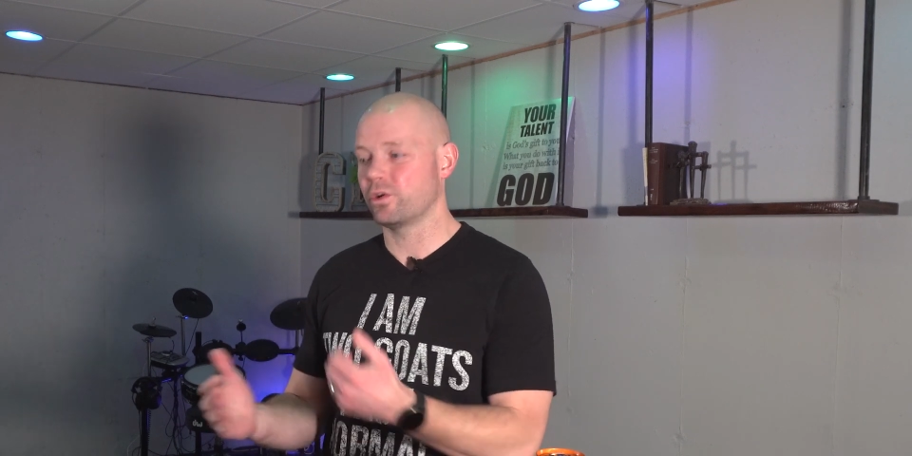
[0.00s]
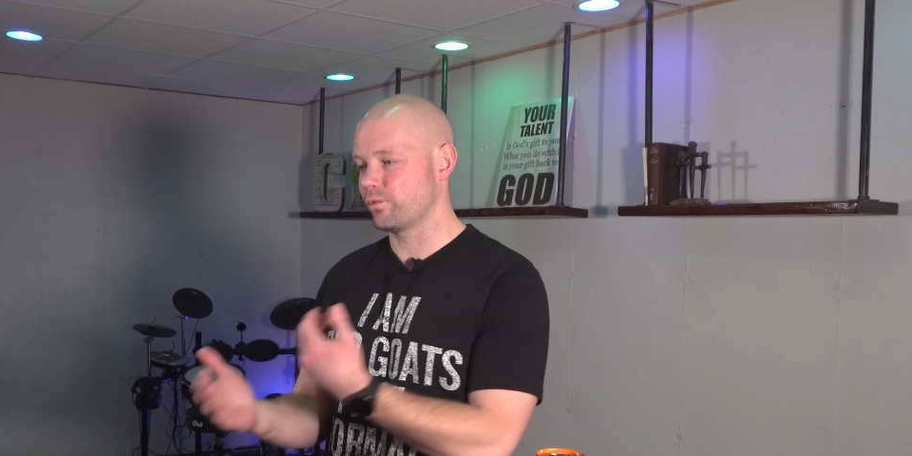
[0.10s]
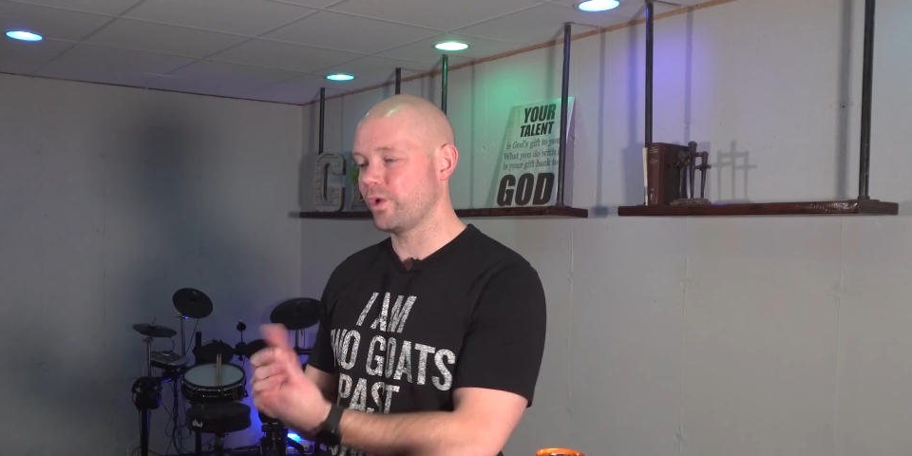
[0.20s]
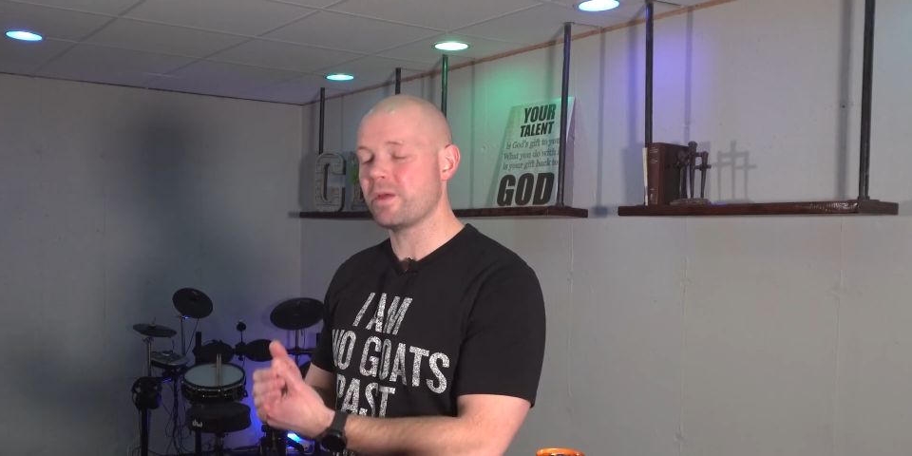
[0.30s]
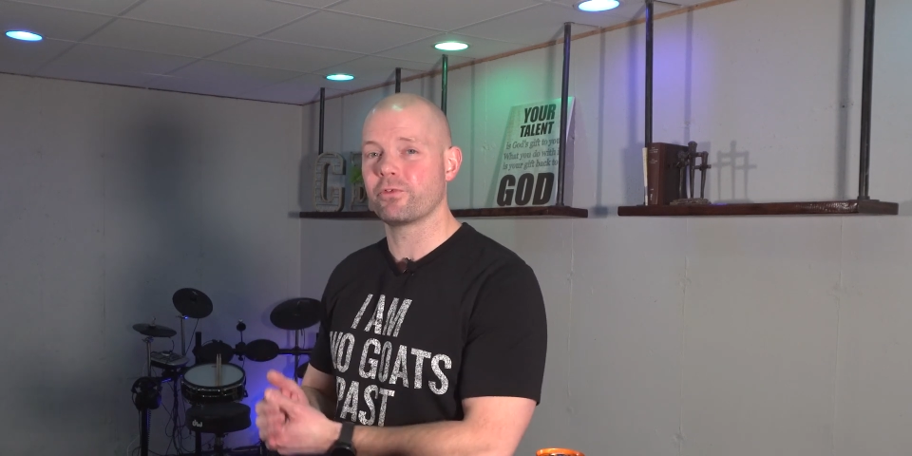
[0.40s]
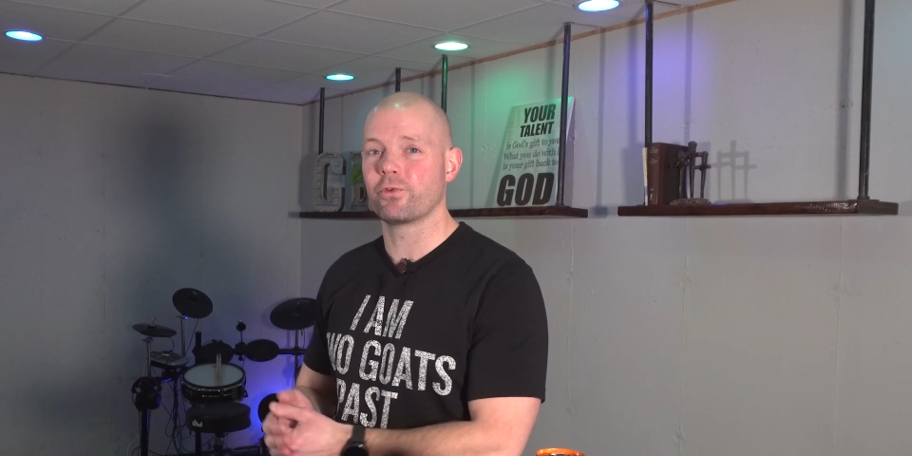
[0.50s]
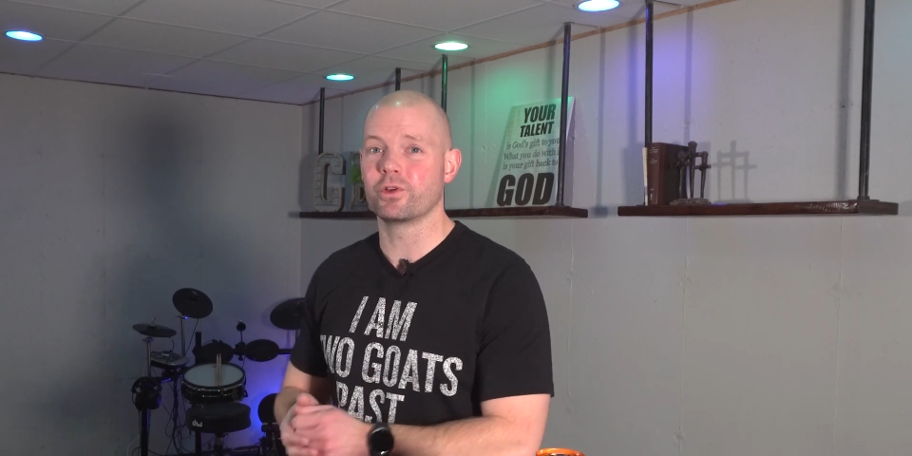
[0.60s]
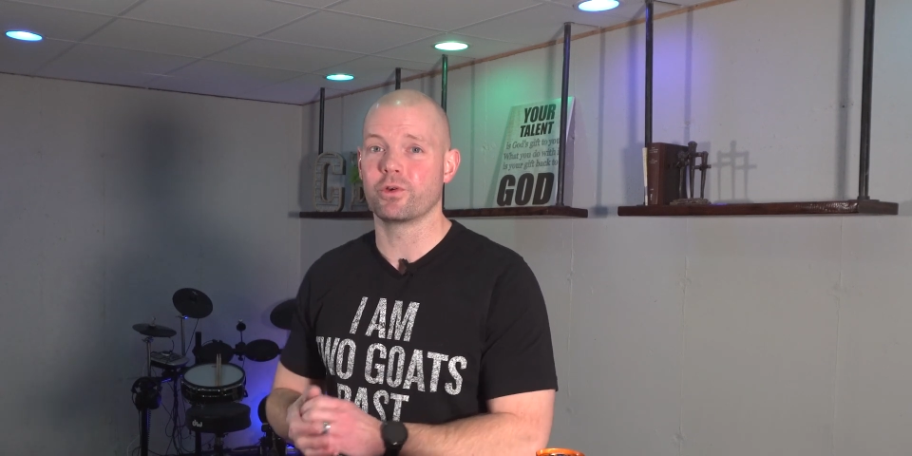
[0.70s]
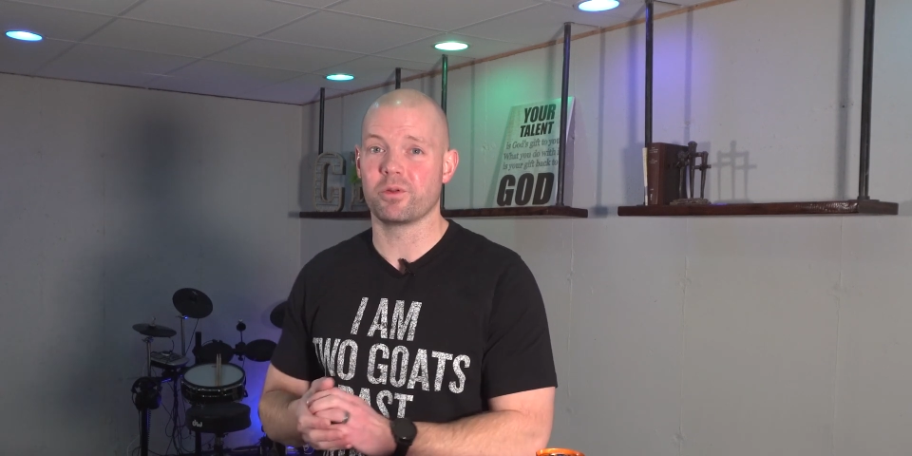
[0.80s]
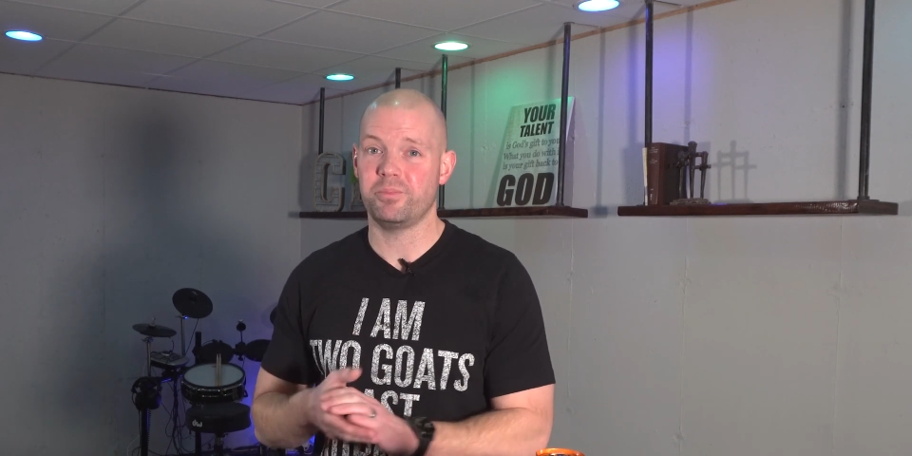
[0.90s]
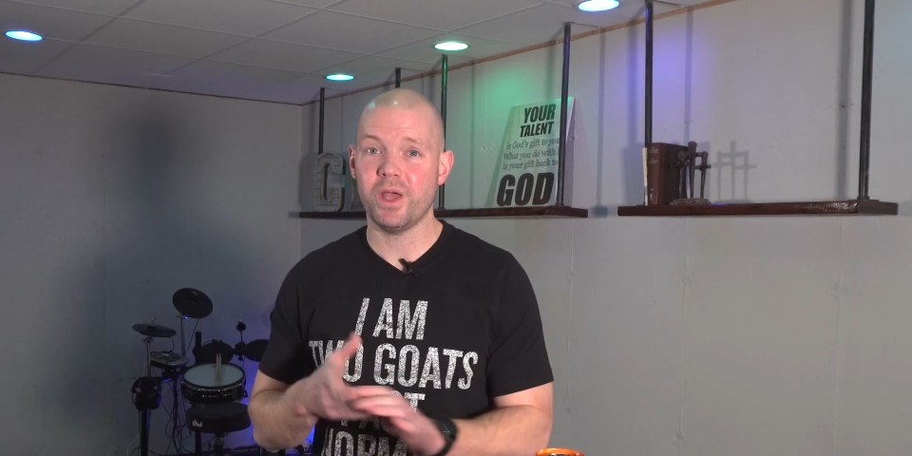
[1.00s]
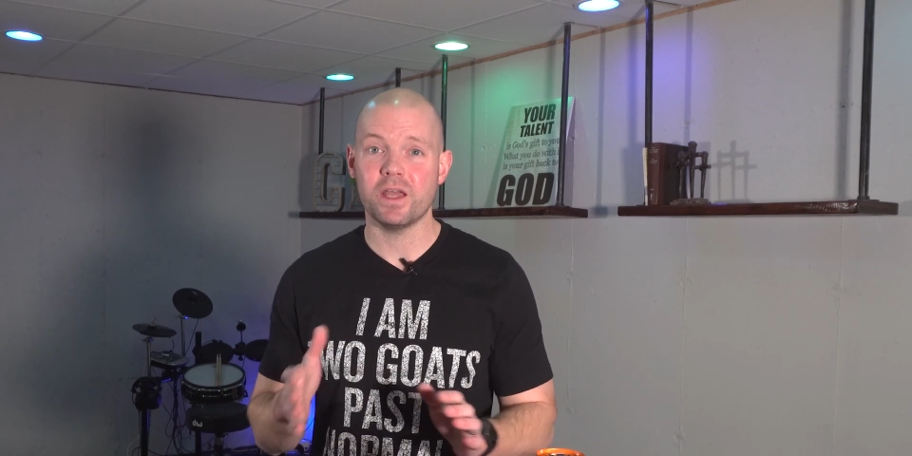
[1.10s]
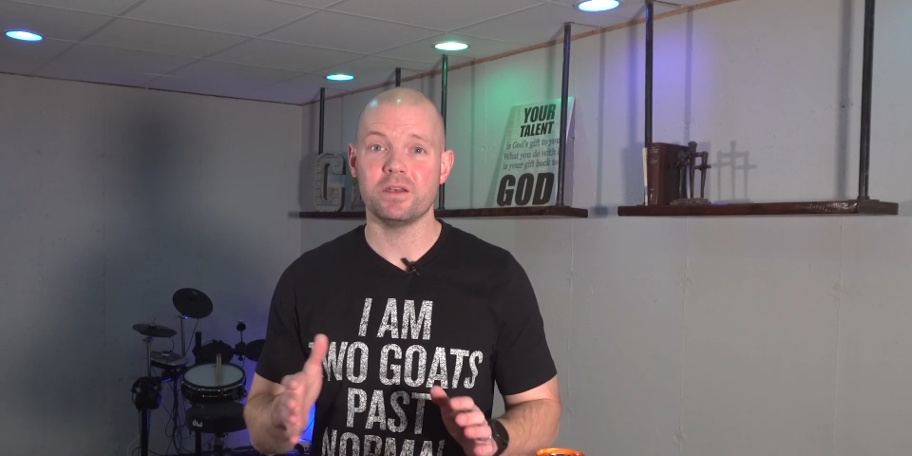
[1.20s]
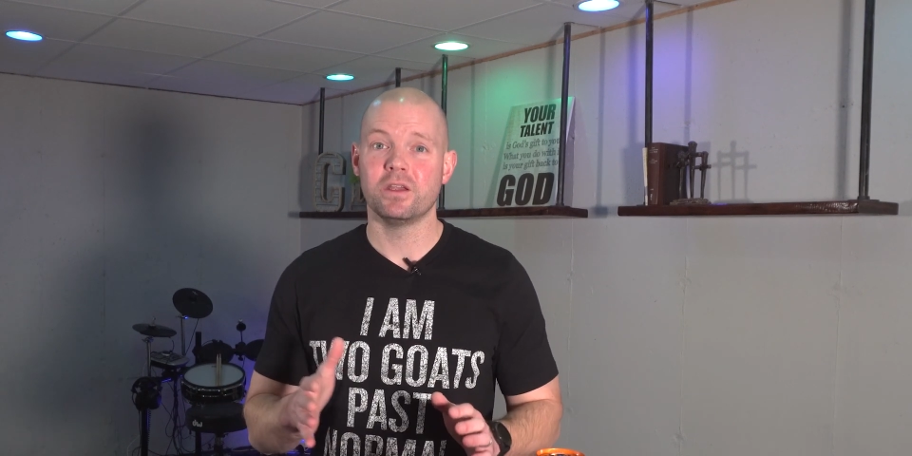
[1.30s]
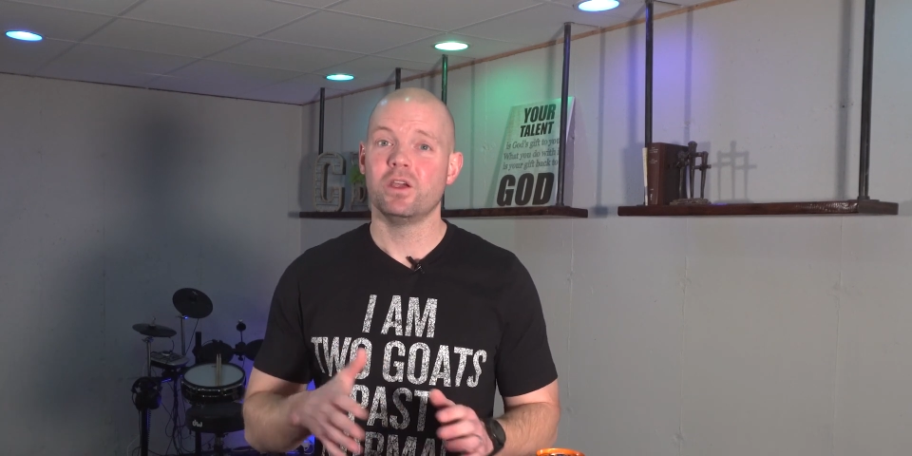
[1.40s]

or right before you go to bed.